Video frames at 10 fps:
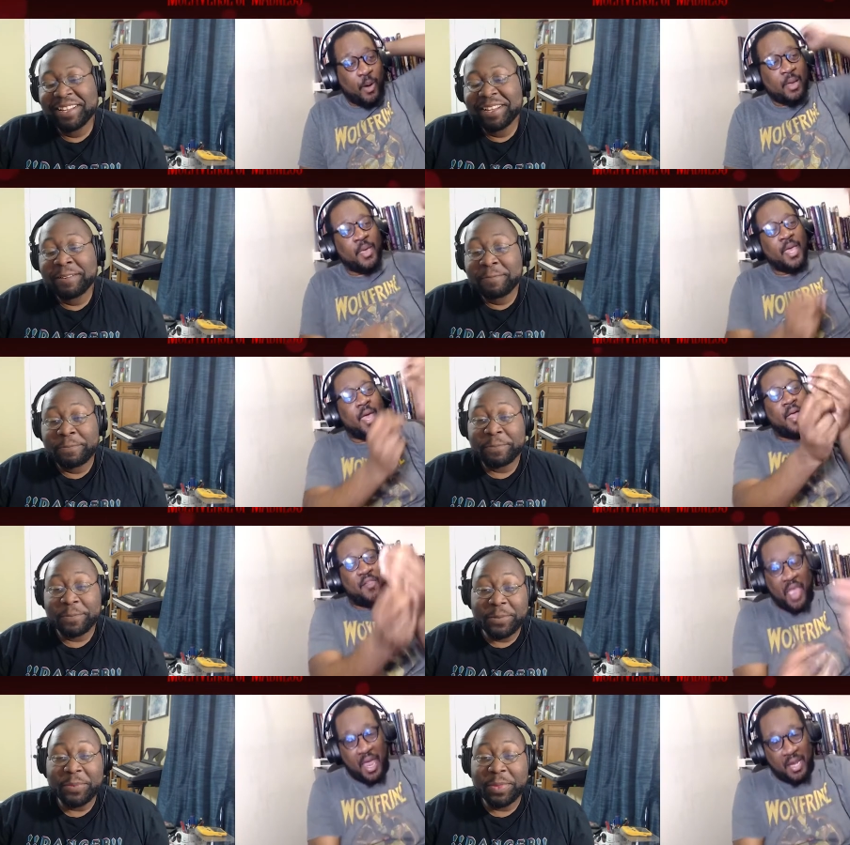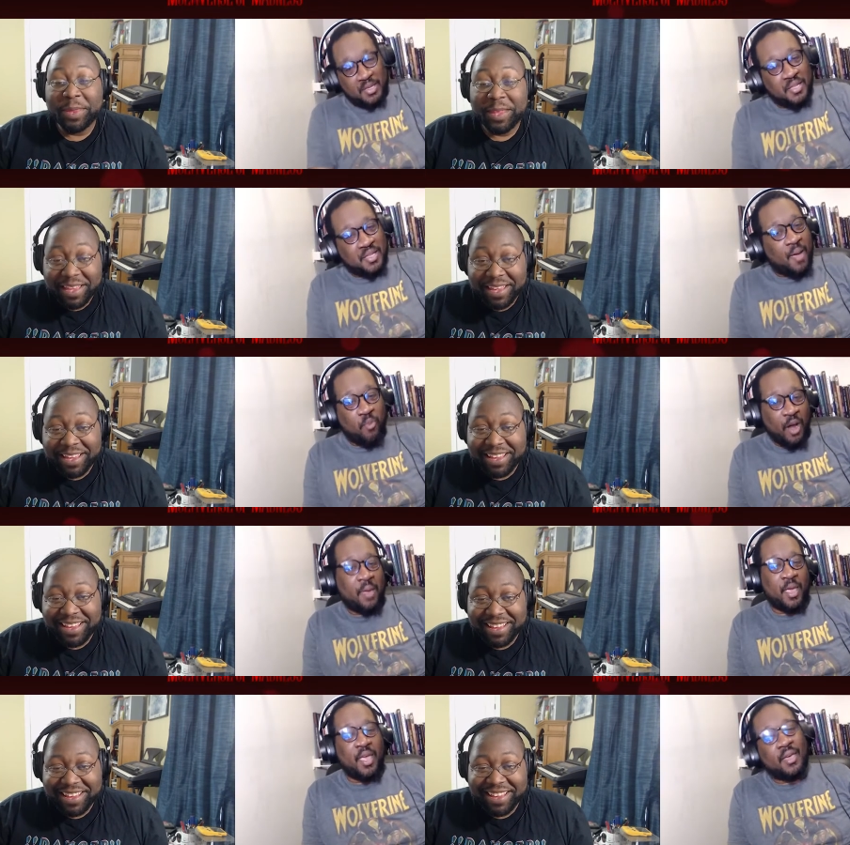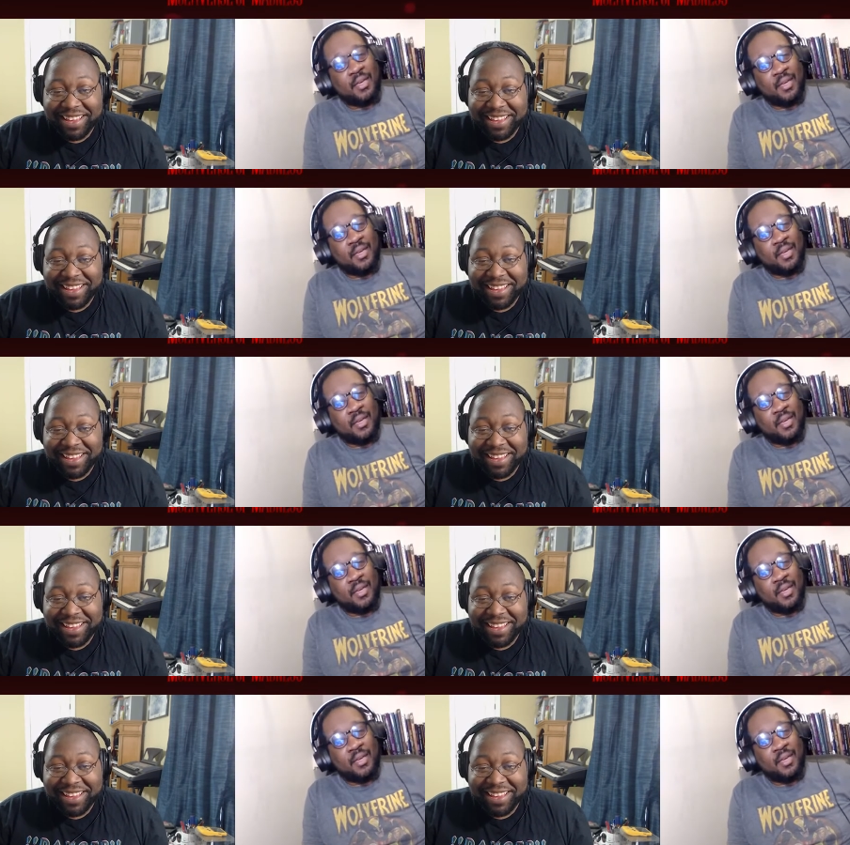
Speaker 1: Raimi, that is the Sam Raimi,